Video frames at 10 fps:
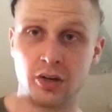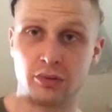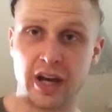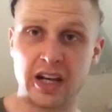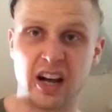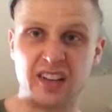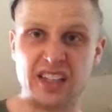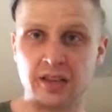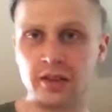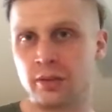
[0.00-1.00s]
Right? I'll
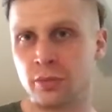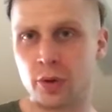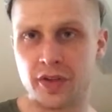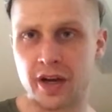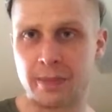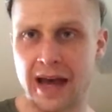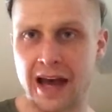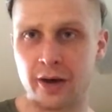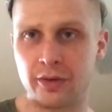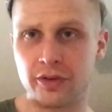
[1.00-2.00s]
eat a little more than a
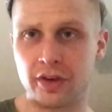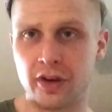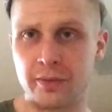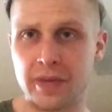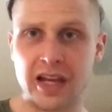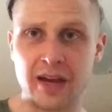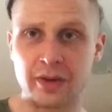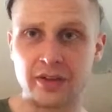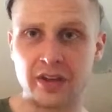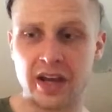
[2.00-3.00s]
pound of meat
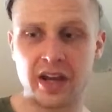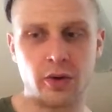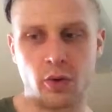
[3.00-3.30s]
every day,